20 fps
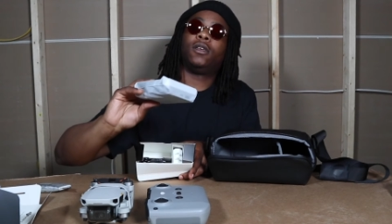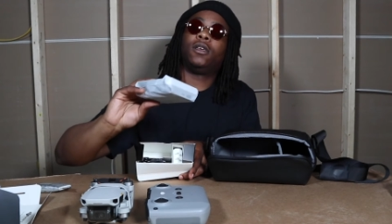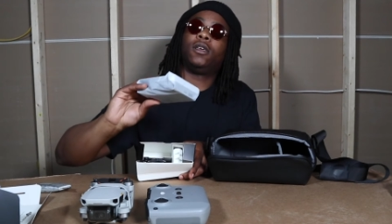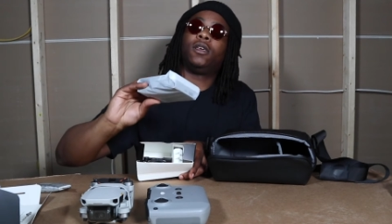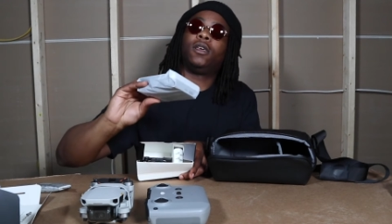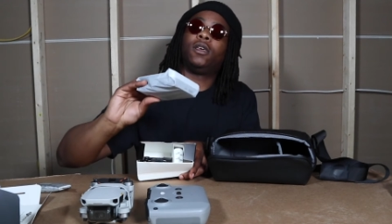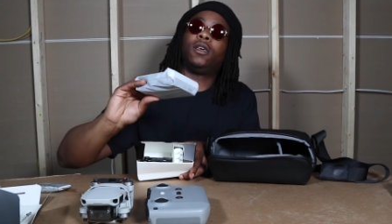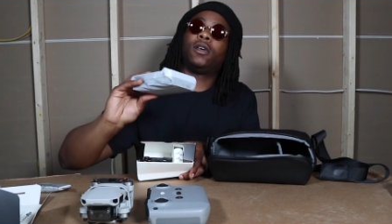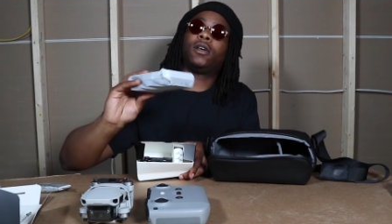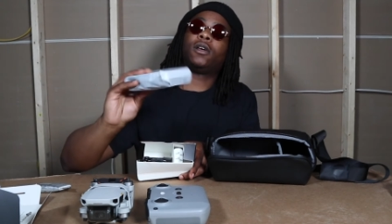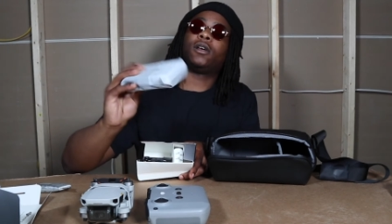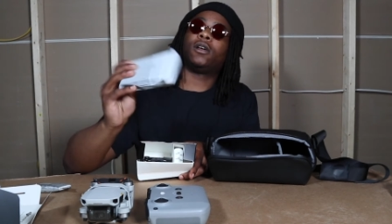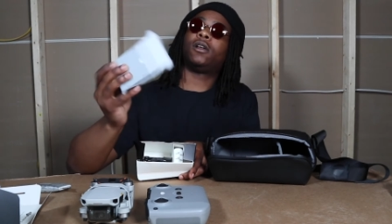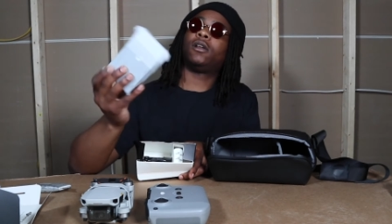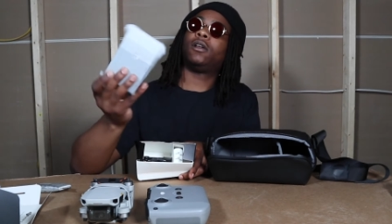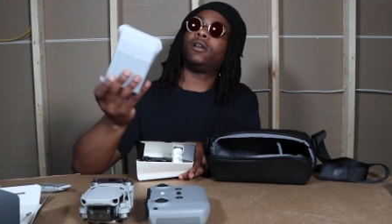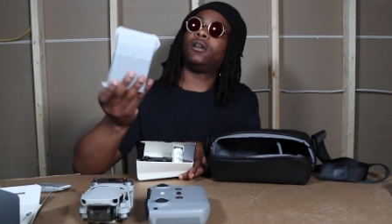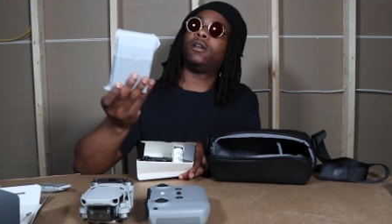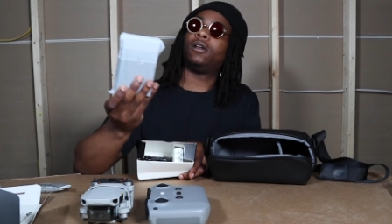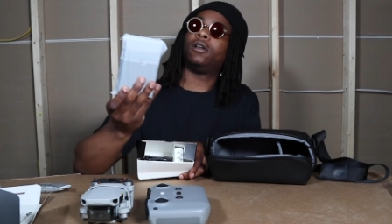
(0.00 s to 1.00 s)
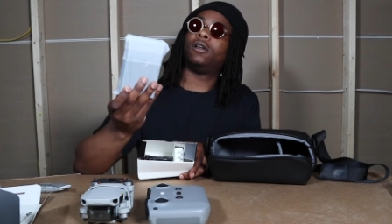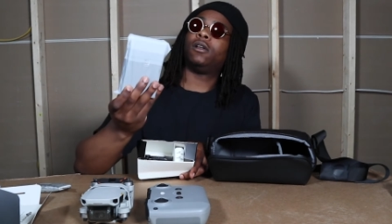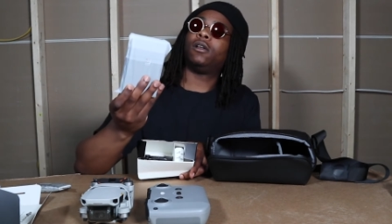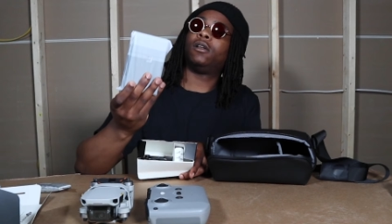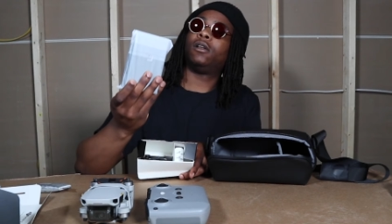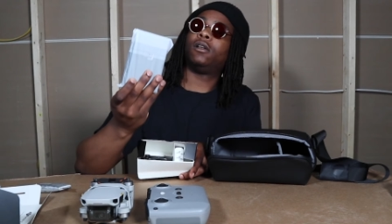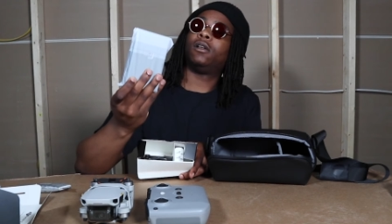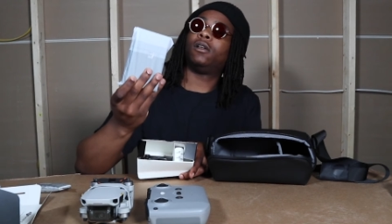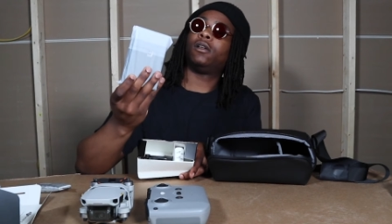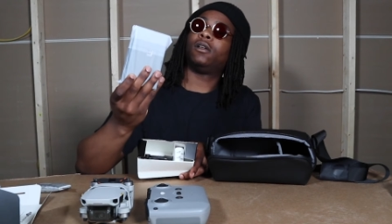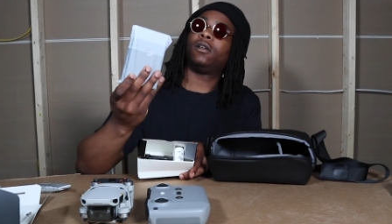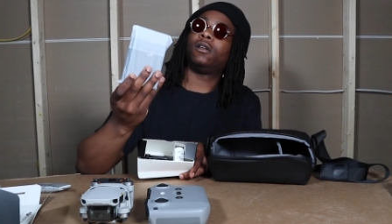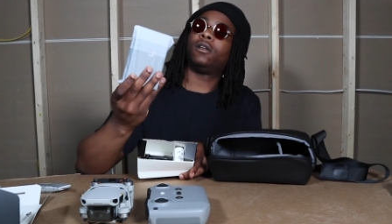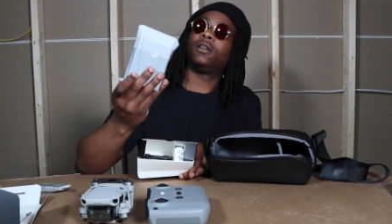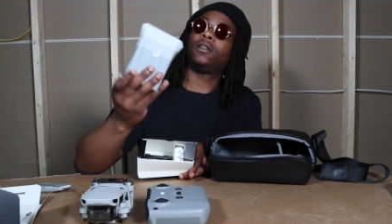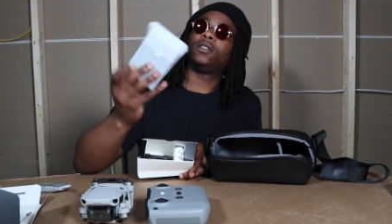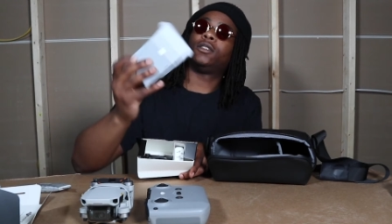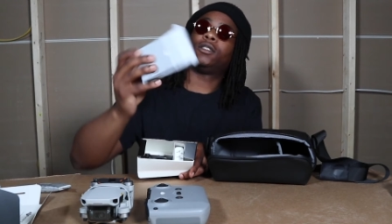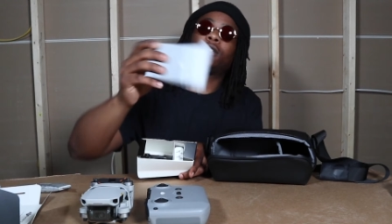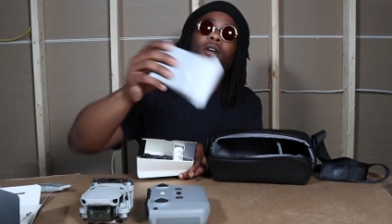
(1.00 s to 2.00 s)
yeah,
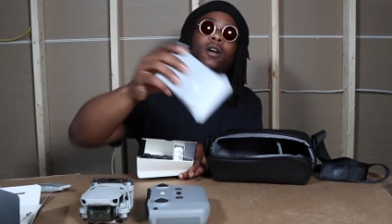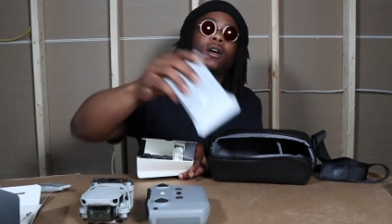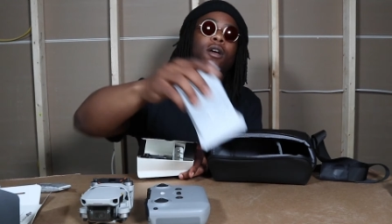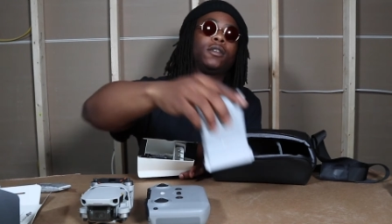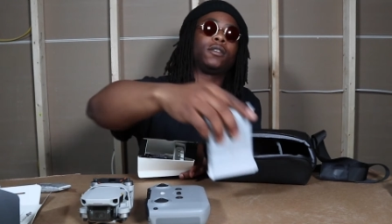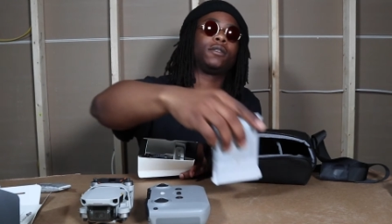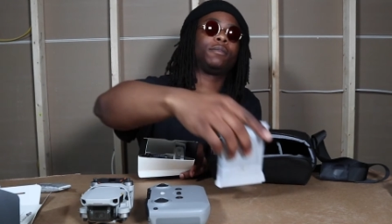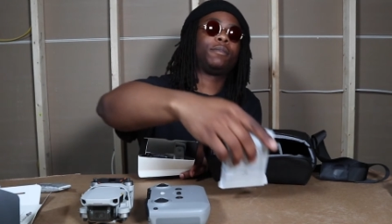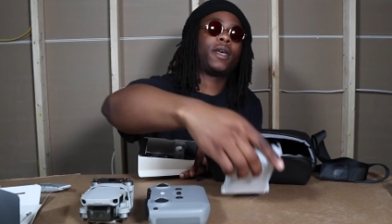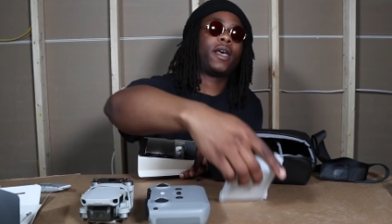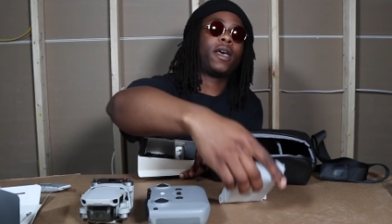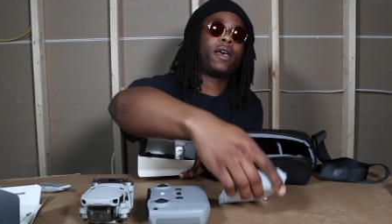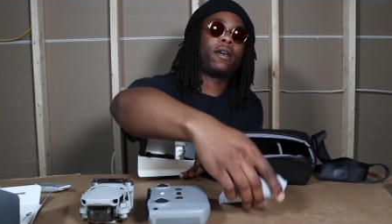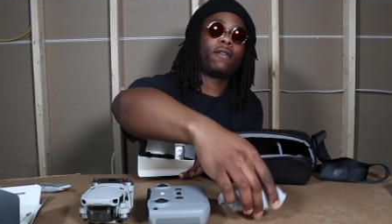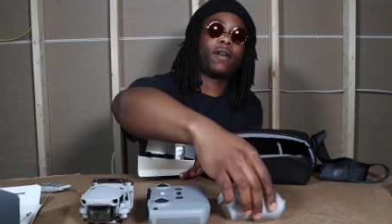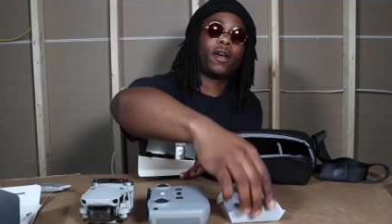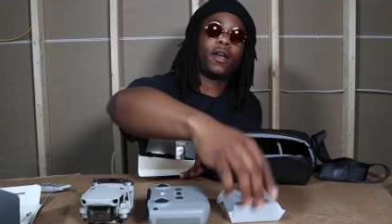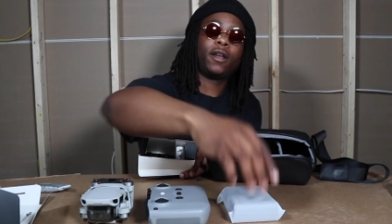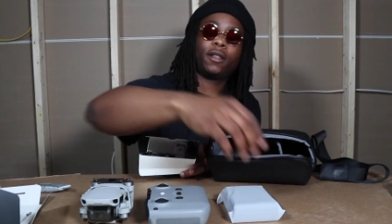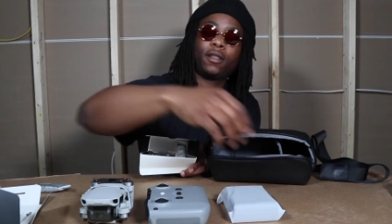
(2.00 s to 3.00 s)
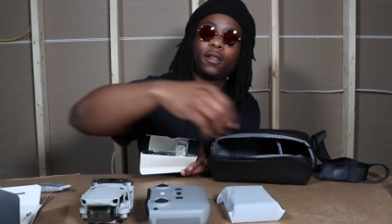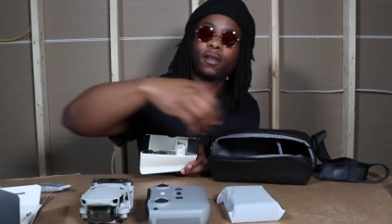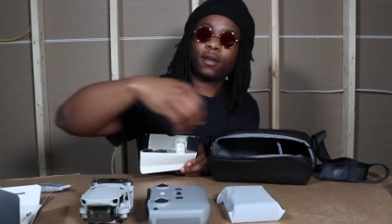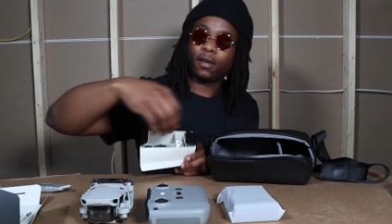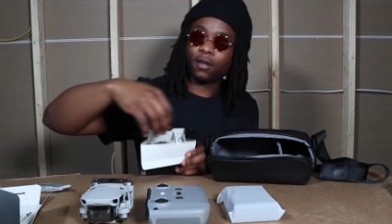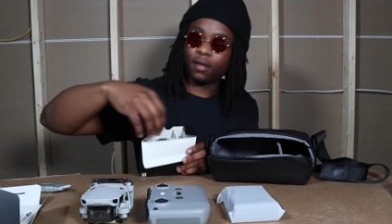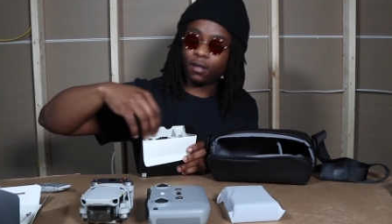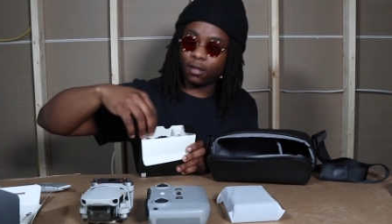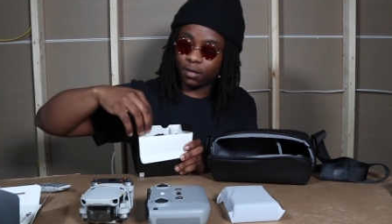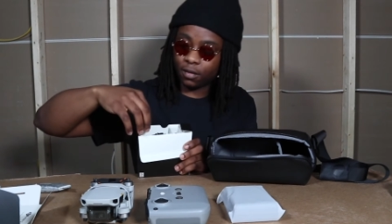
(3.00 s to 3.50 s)
charger pack right there.